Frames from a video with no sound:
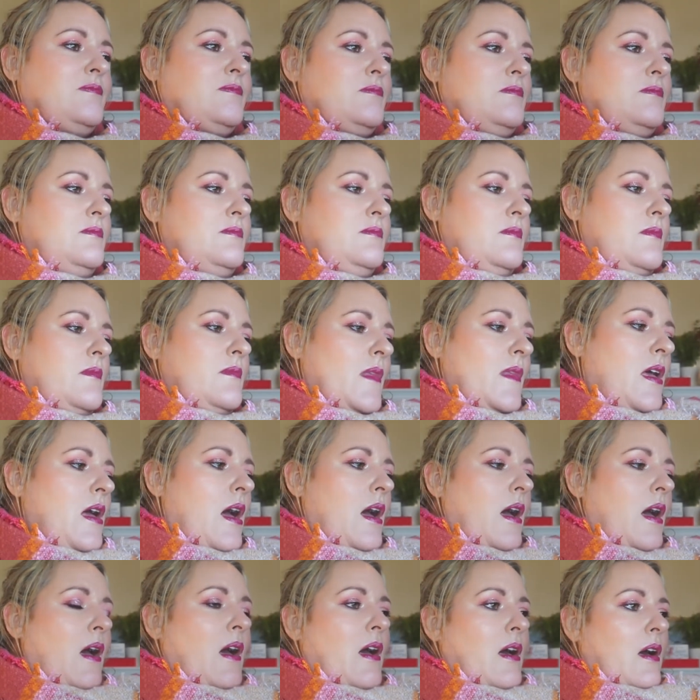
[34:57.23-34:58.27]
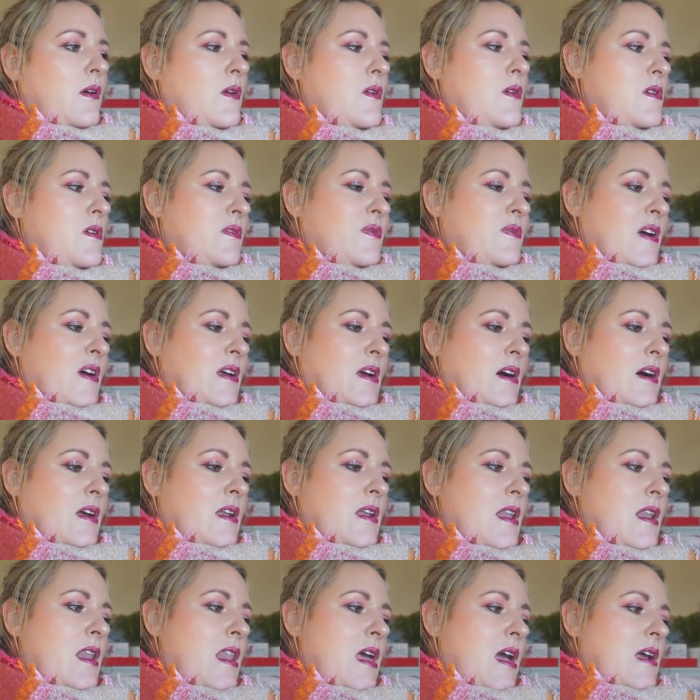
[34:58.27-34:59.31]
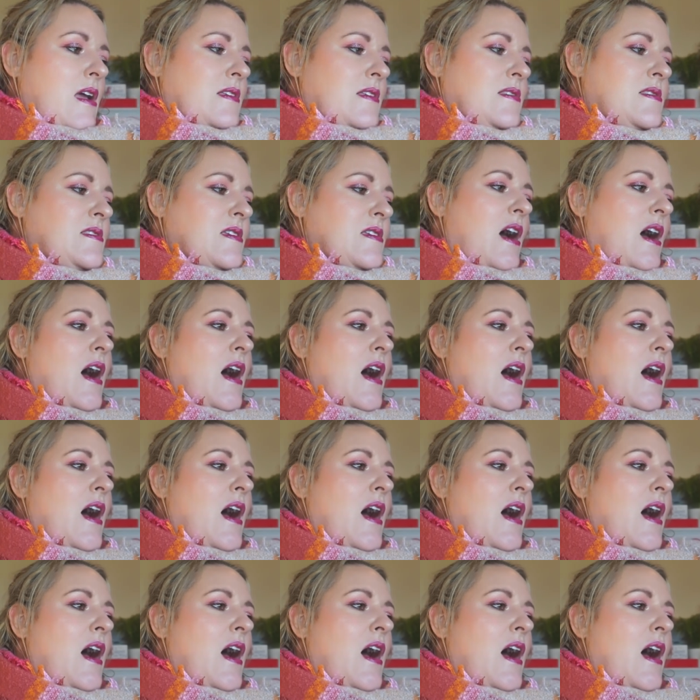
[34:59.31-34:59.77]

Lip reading: who have I got next?